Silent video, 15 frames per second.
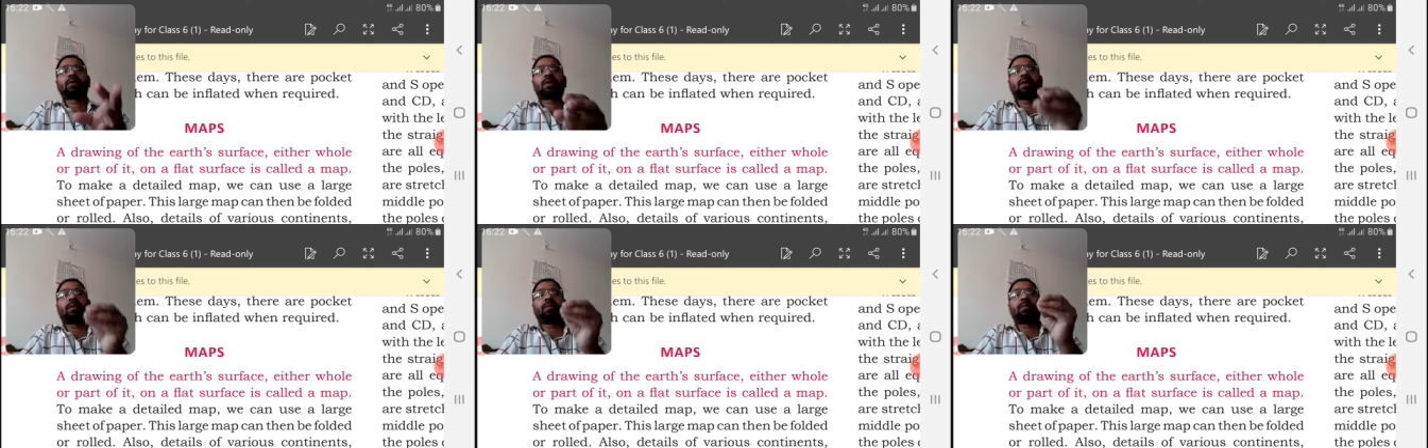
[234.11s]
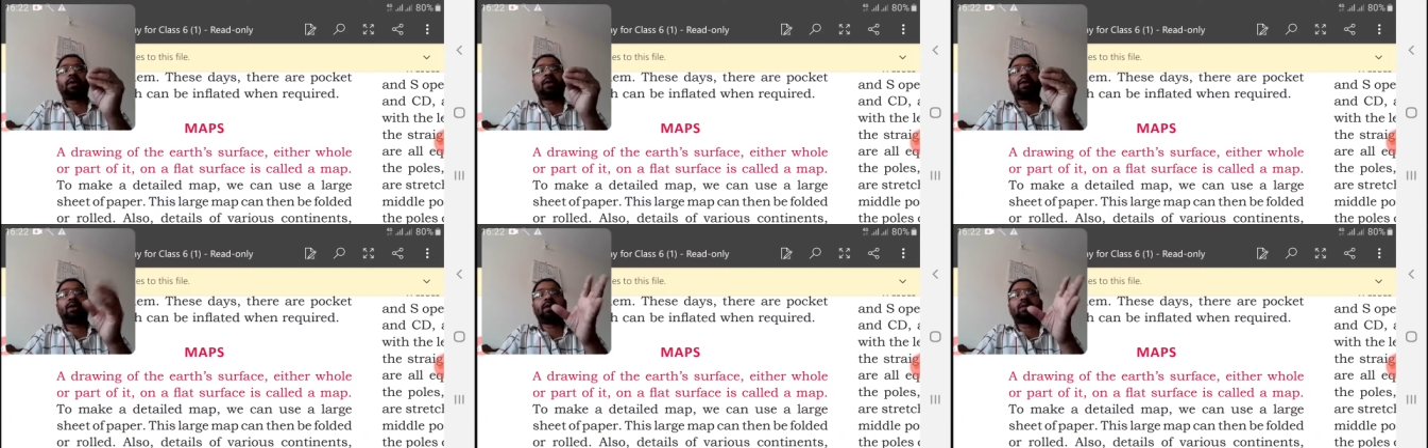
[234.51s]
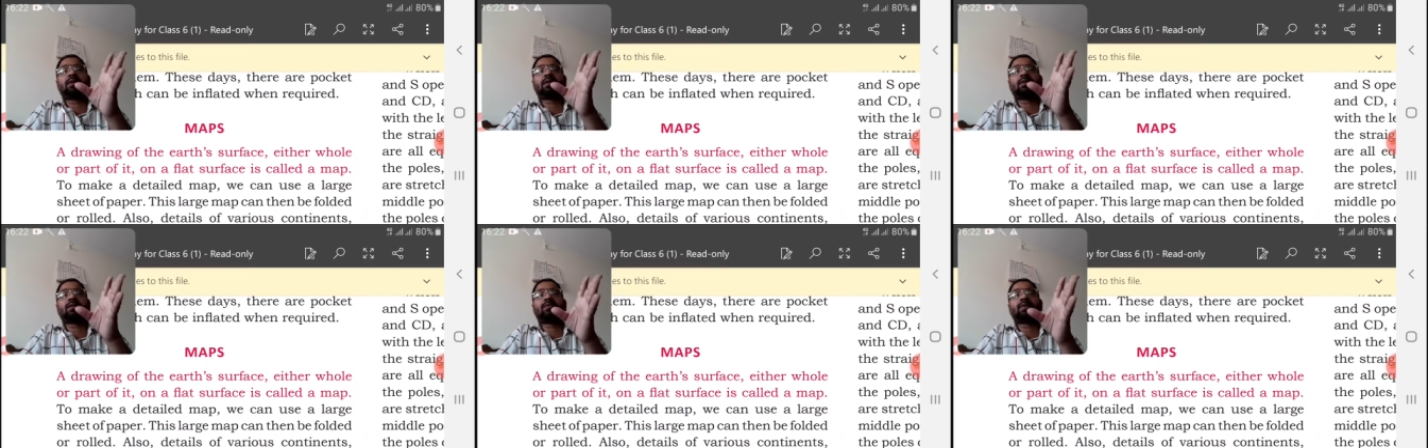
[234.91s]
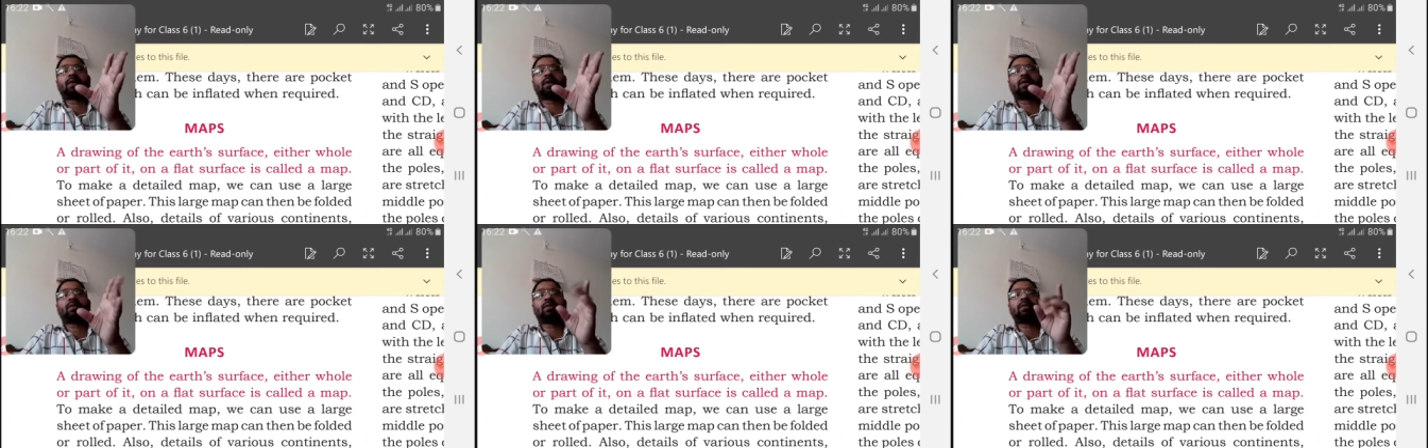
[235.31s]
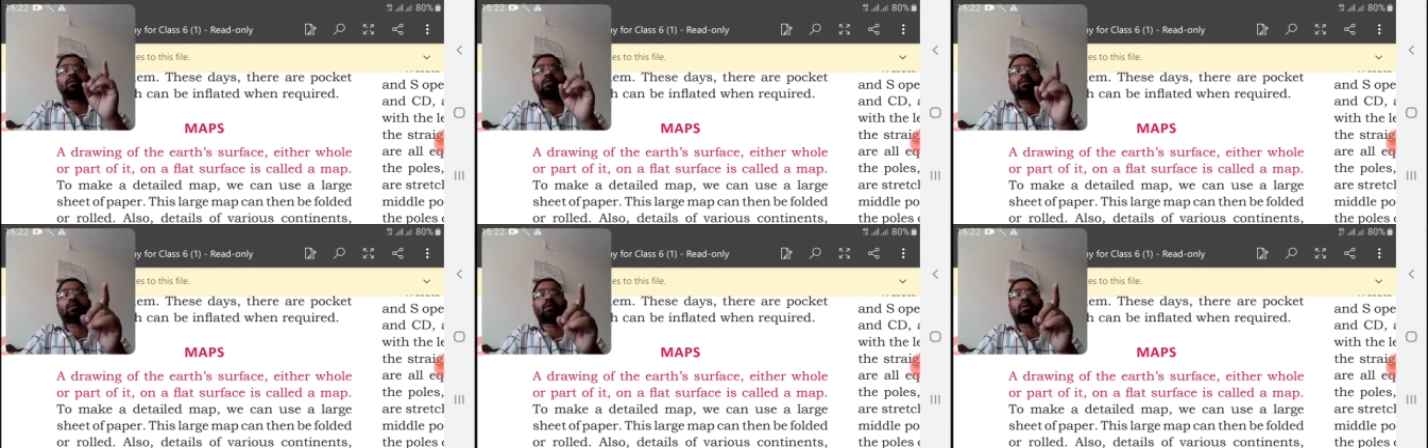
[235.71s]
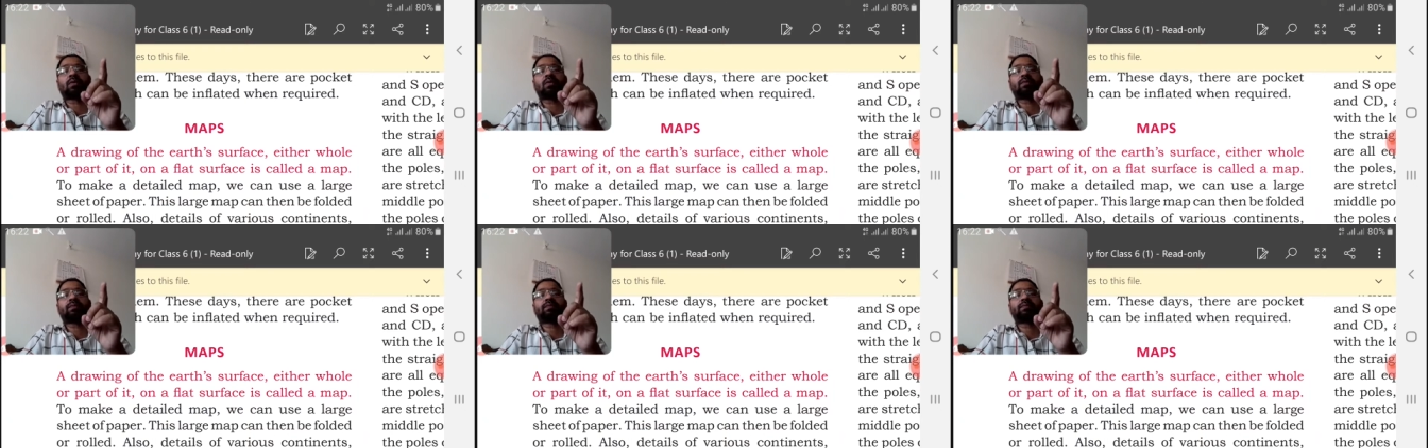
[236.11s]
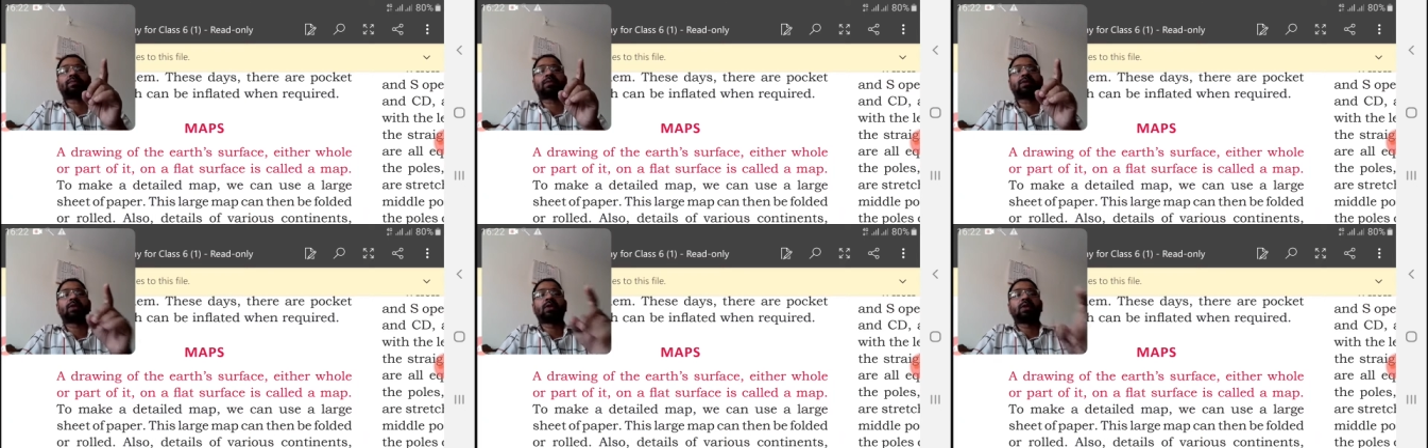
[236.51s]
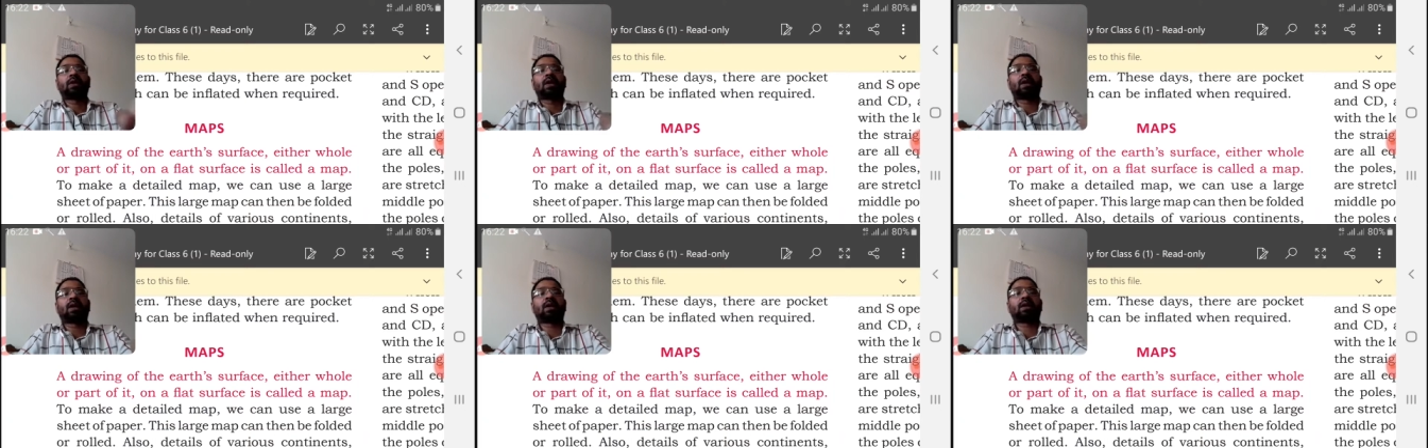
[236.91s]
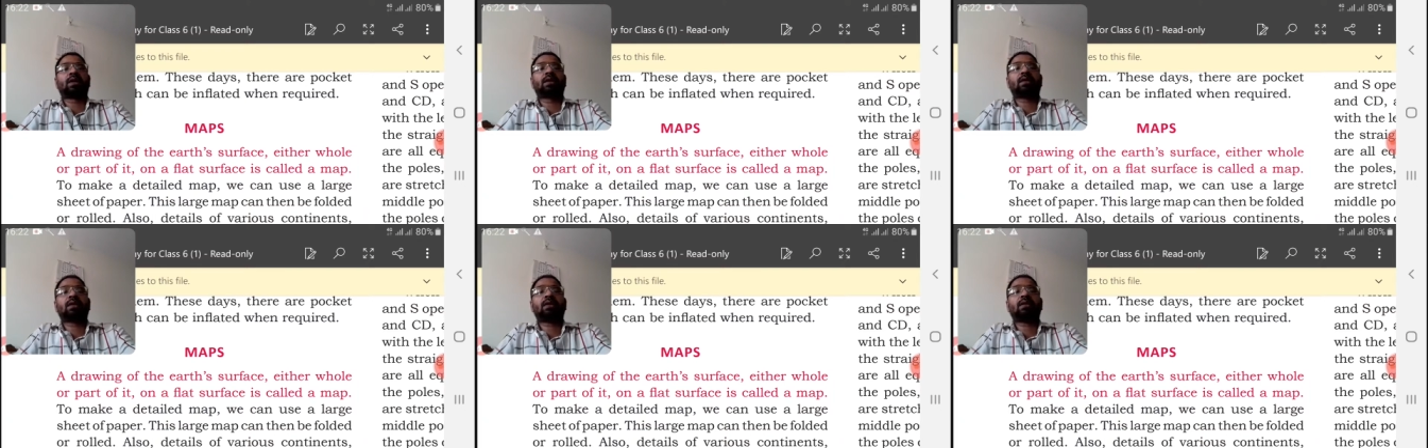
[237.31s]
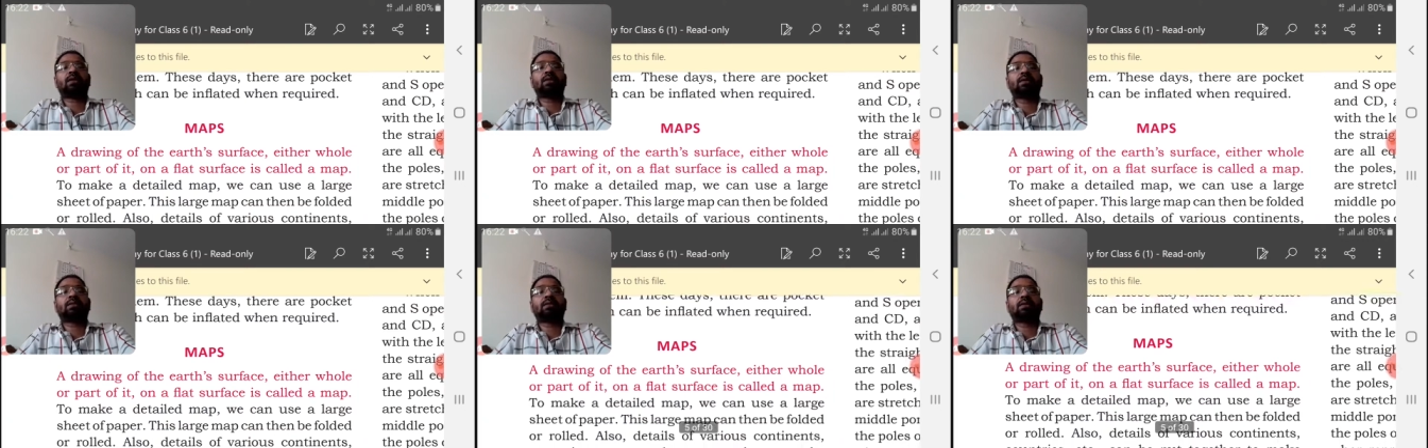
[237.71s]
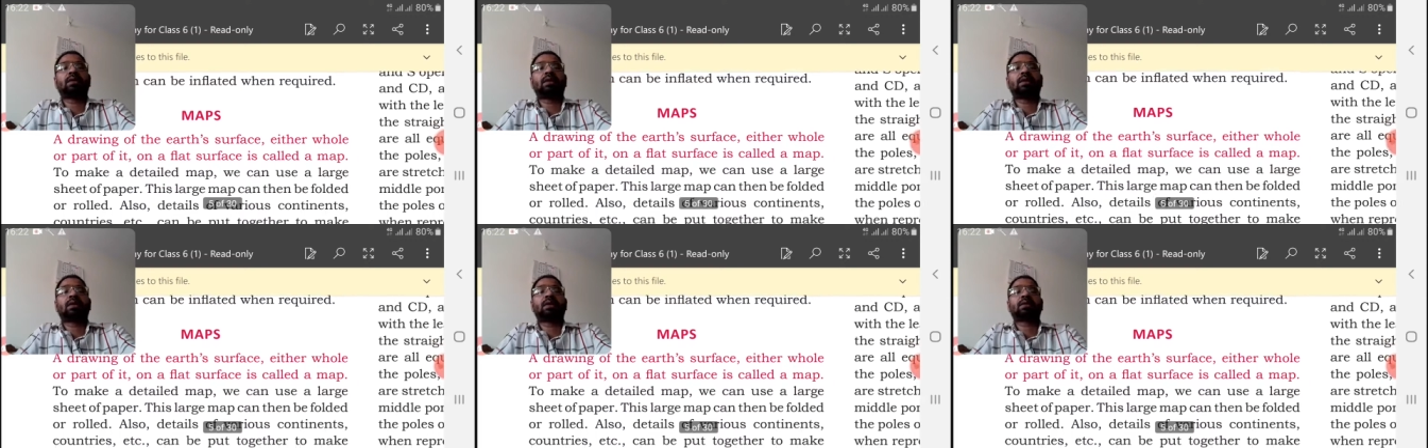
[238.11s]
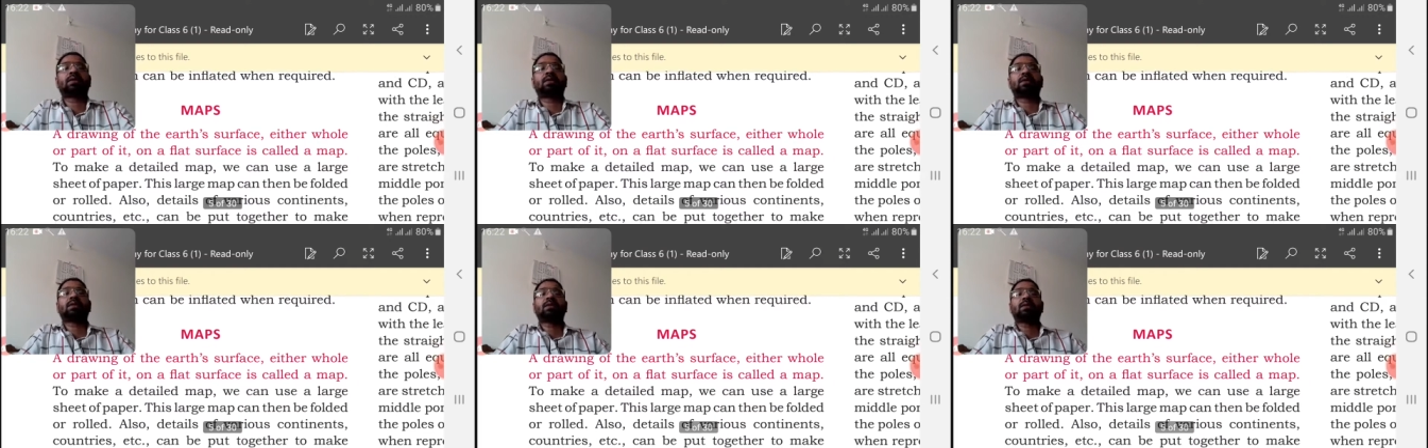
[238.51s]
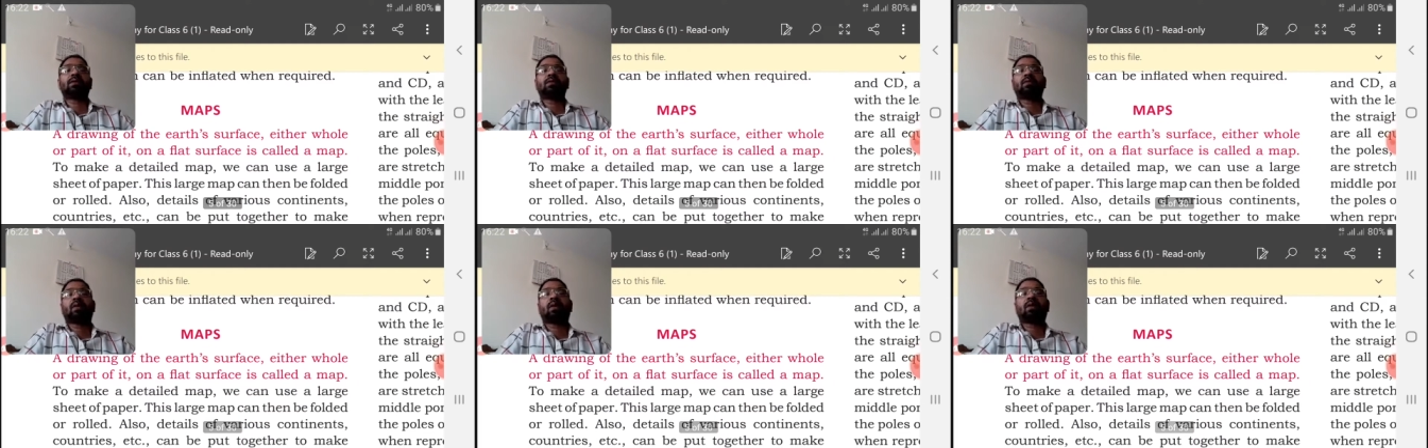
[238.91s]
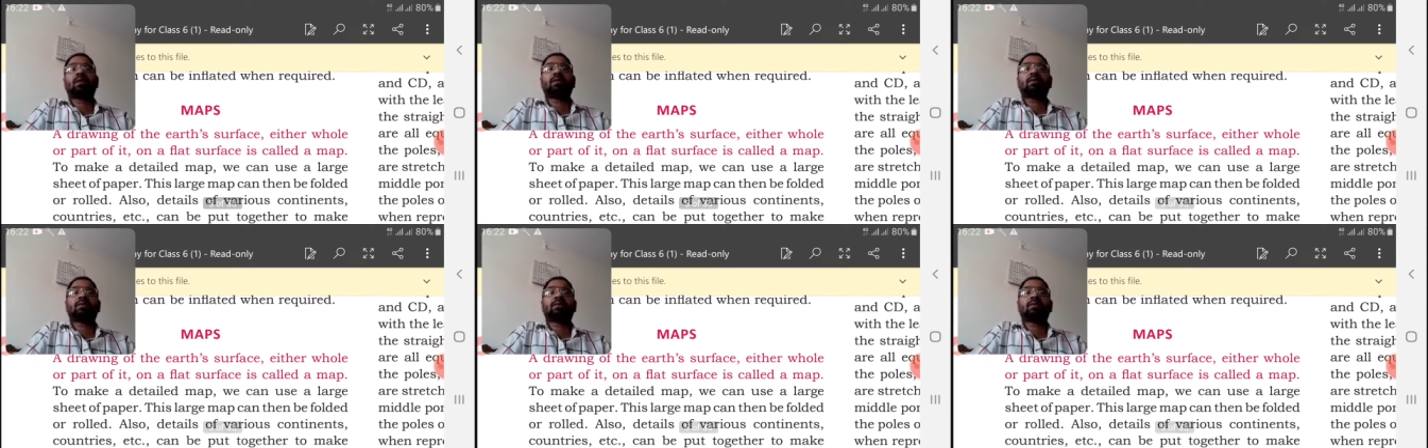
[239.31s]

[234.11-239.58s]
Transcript: complete we have to draw and uh, it is a uh, on